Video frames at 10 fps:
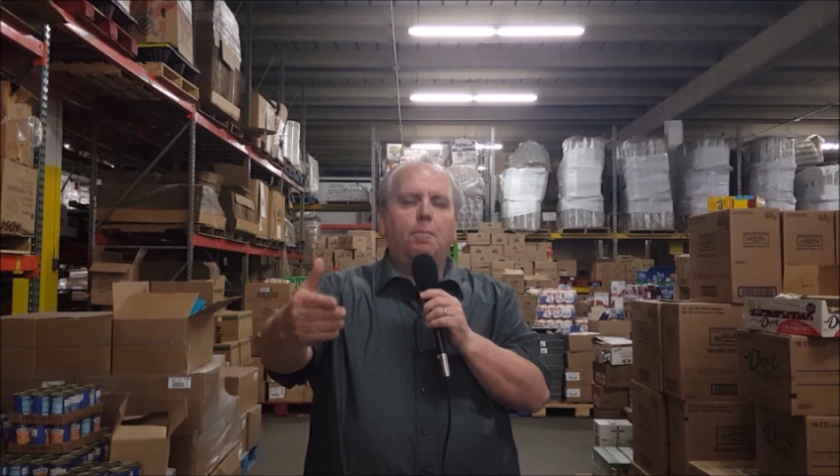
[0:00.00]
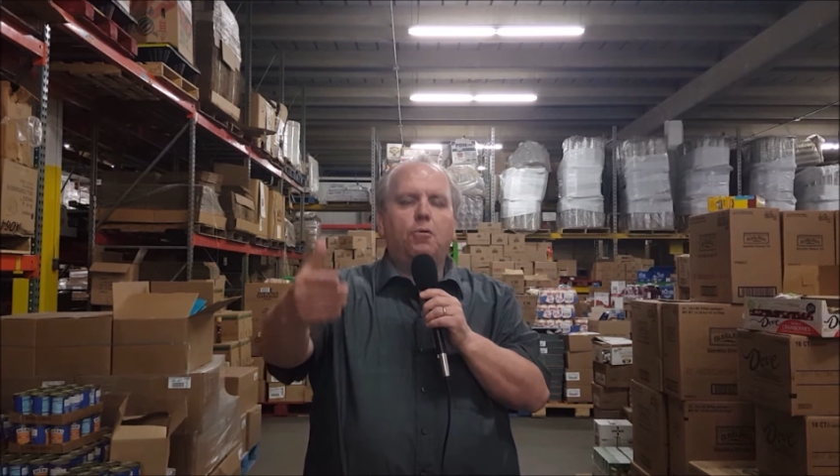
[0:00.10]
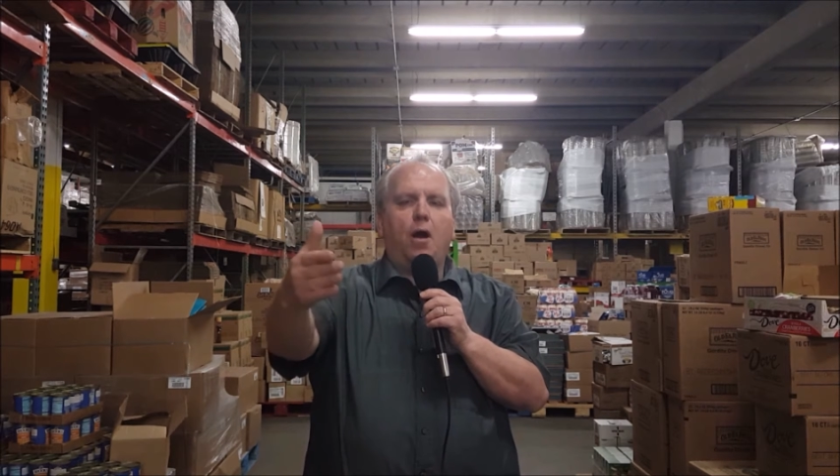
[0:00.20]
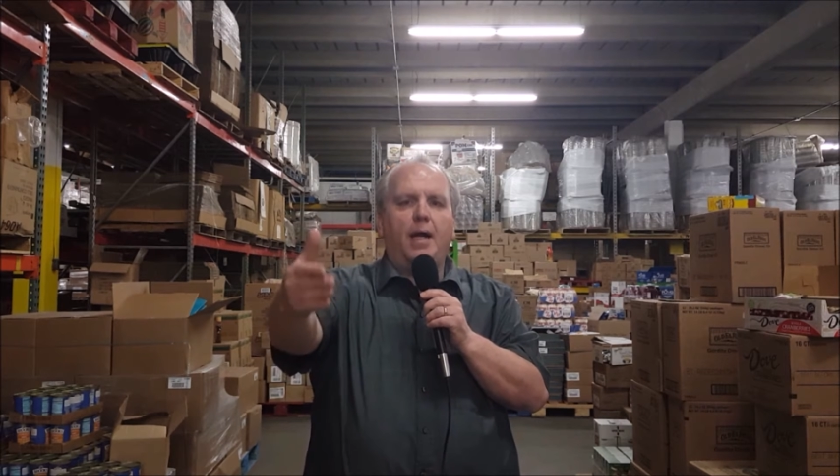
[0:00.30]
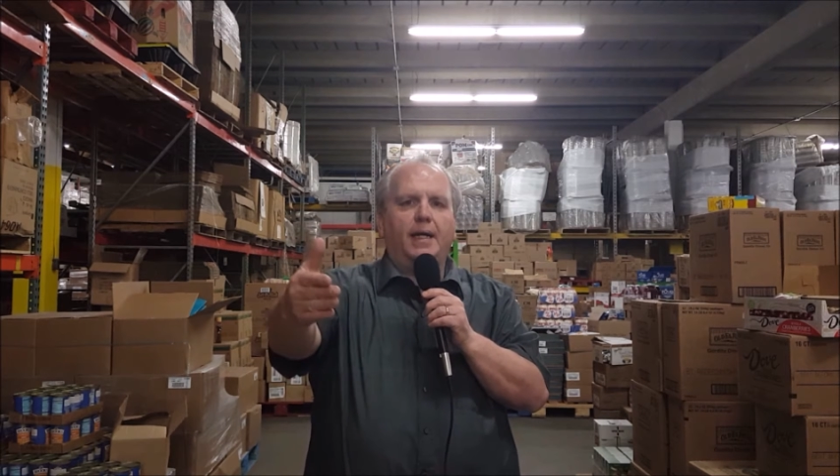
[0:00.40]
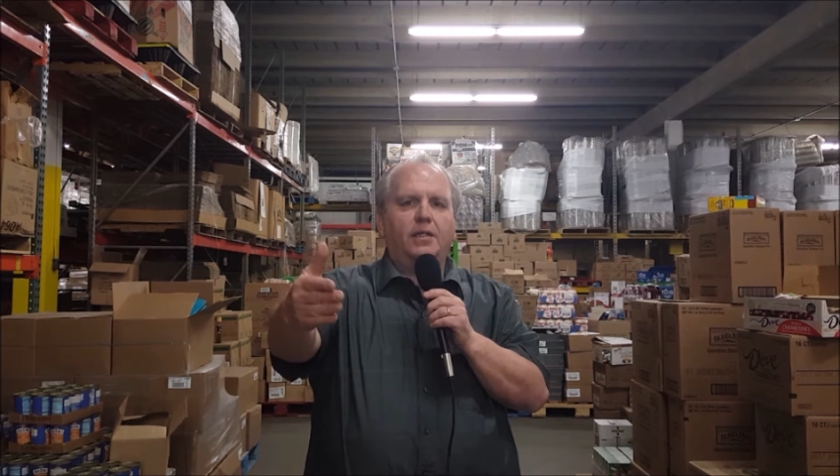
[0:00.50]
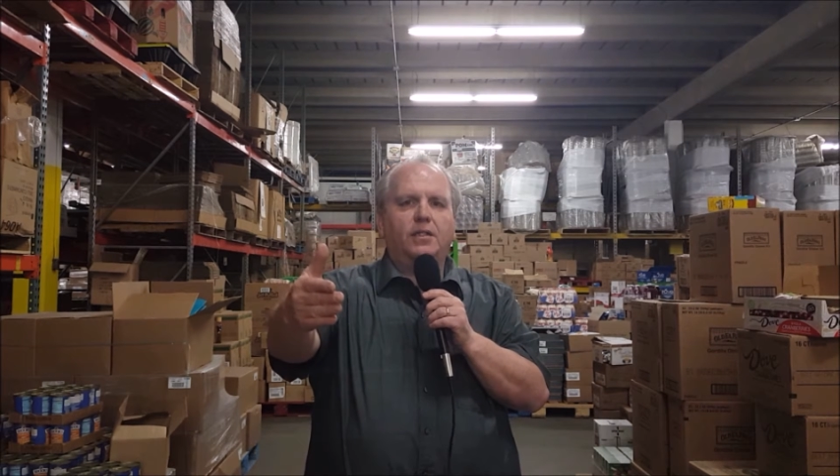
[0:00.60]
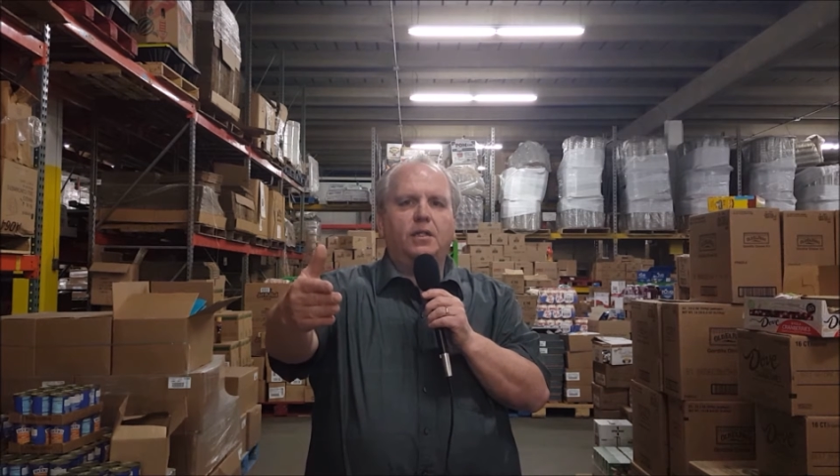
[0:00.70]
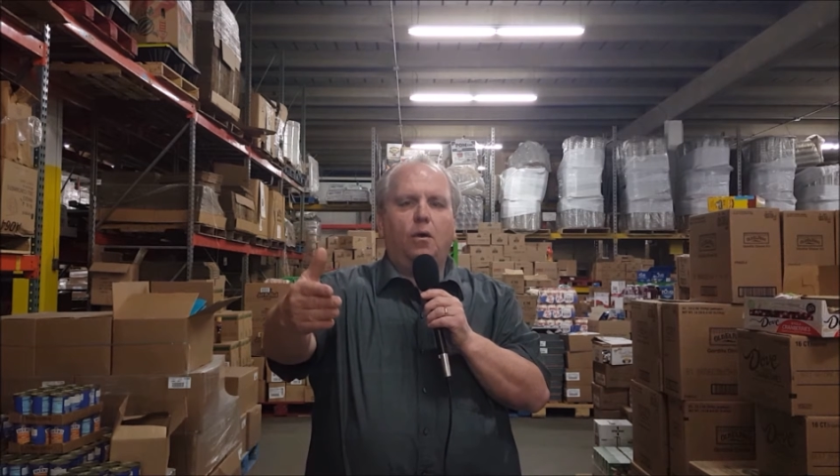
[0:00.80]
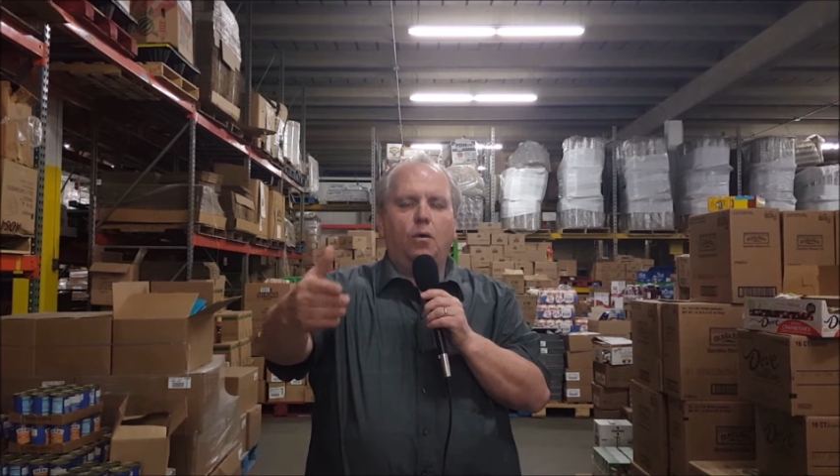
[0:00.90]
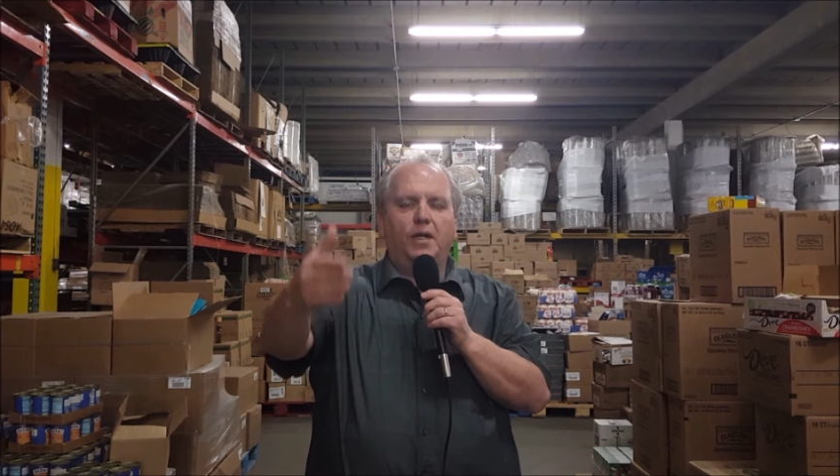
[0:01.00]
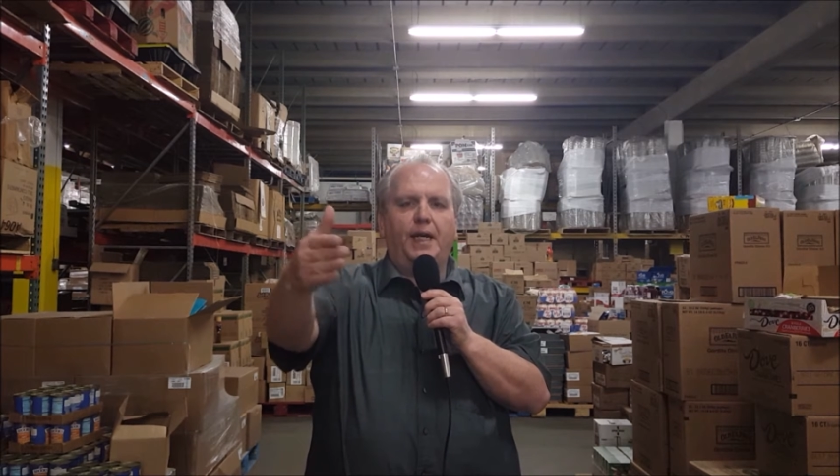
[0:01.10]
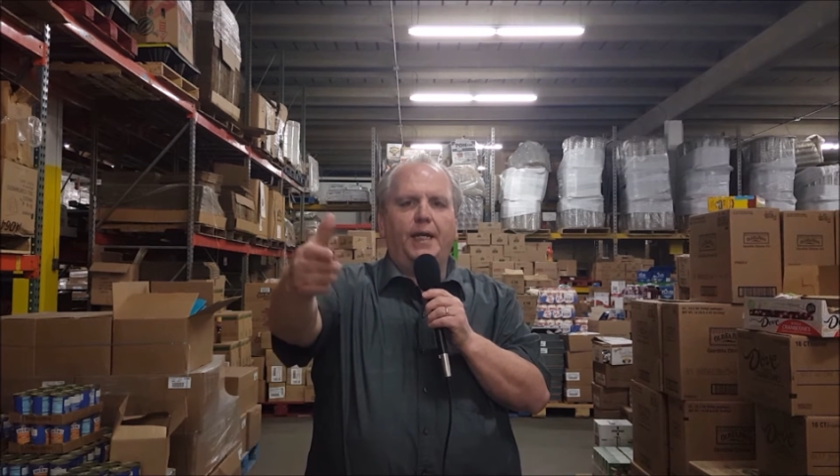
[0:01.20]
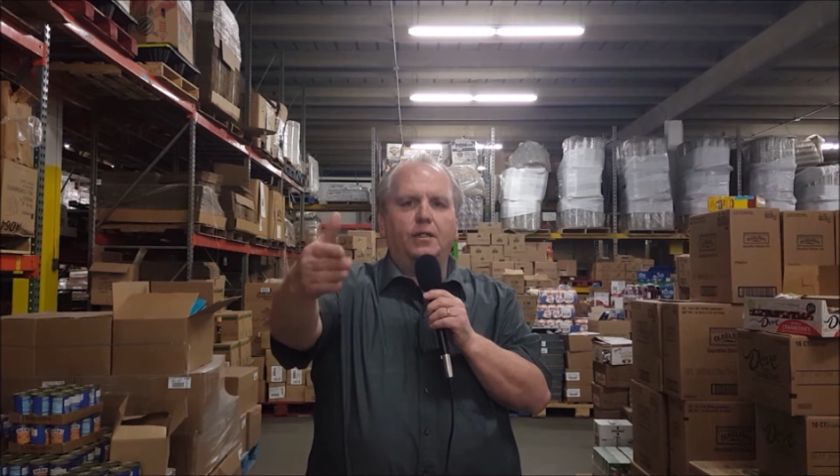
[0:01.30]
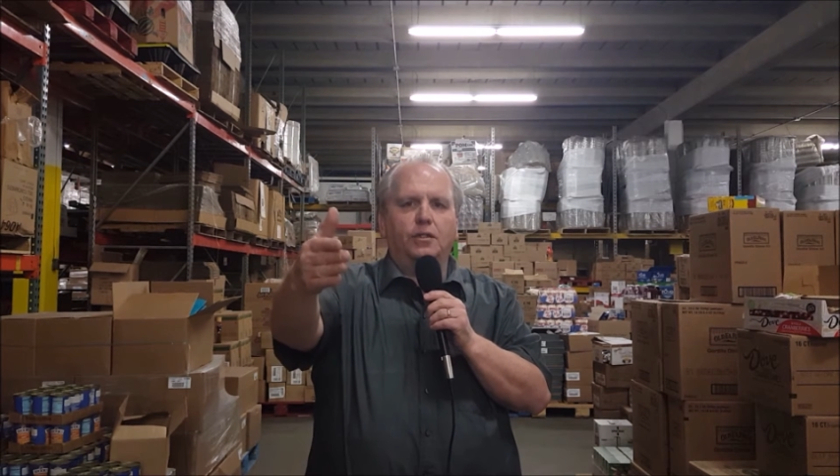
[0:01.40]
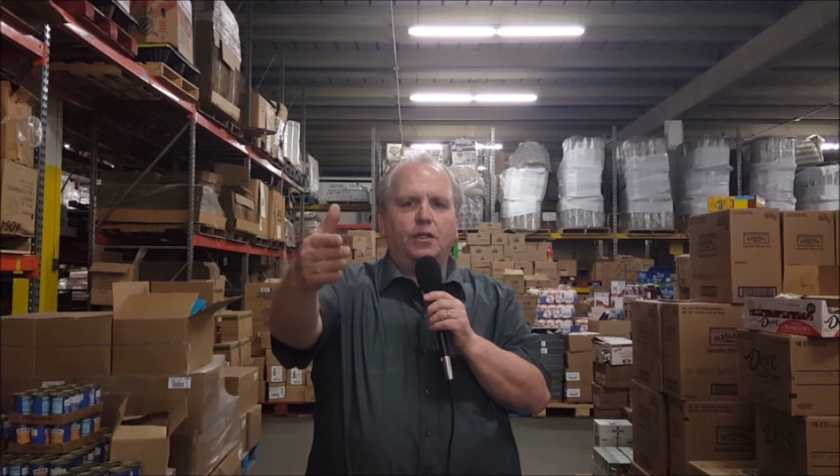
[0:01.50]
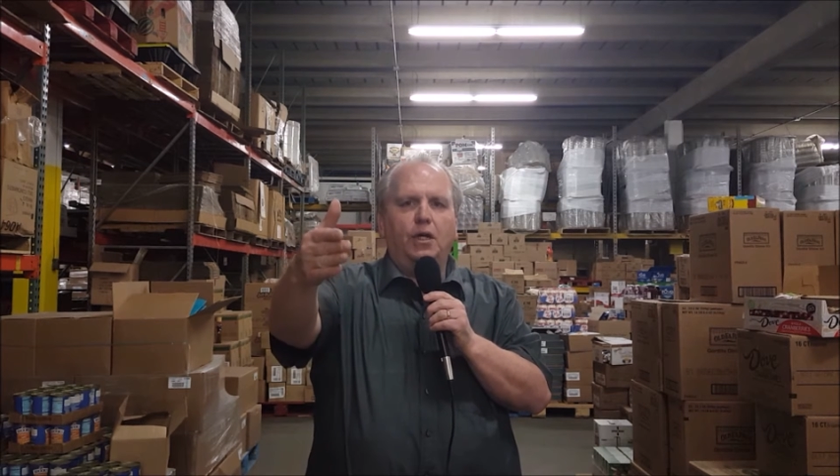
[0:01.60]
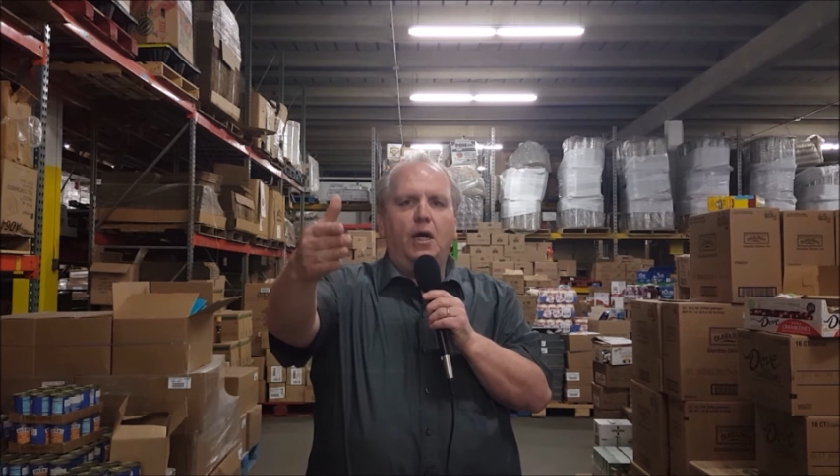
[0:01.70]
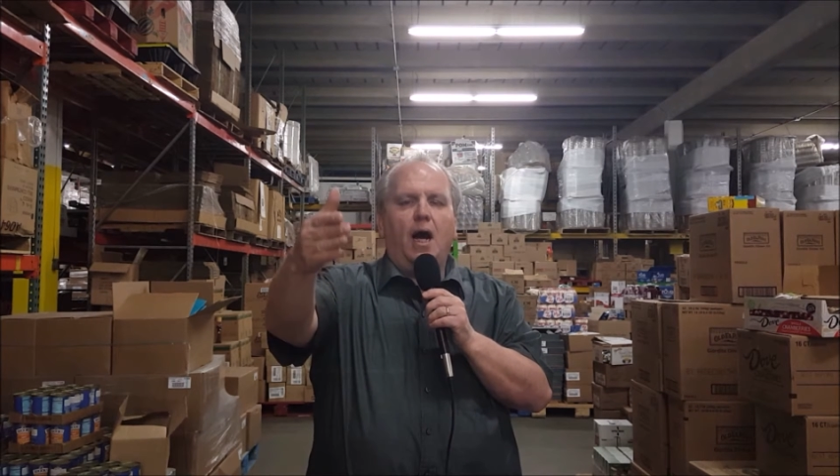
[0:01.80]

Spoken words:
products or deals